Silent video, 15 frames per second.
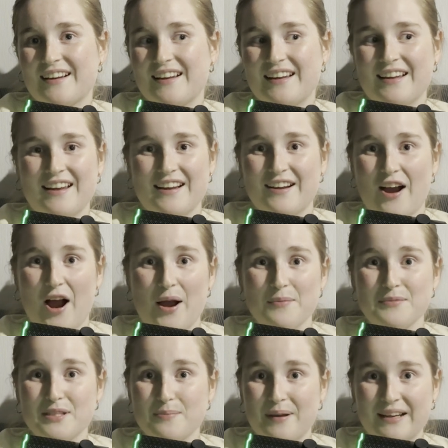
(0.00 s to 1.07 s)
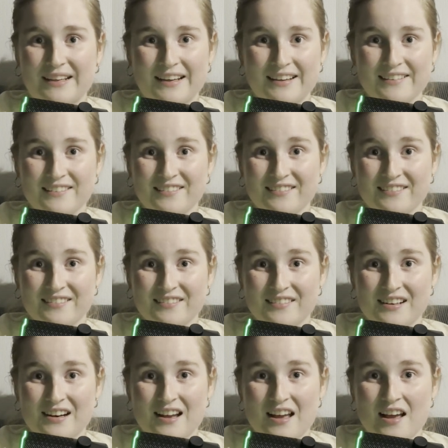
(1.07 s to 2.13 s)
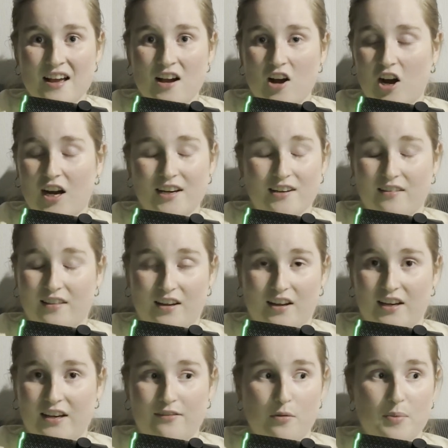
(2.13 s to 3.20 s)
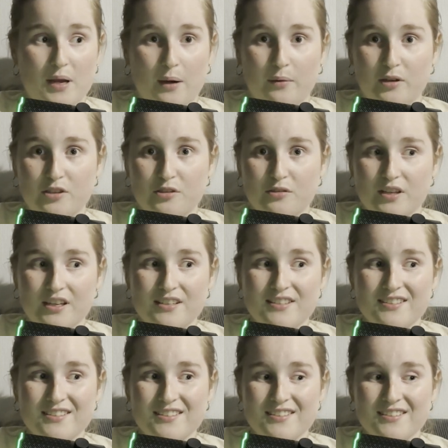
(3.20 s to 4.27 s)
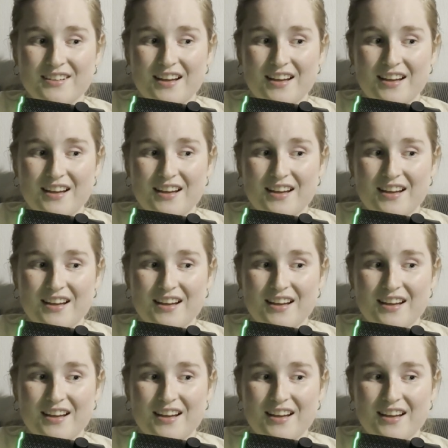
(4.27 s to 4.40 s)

Heck, I'm speaking. I didn't think I'd ever be able to do this.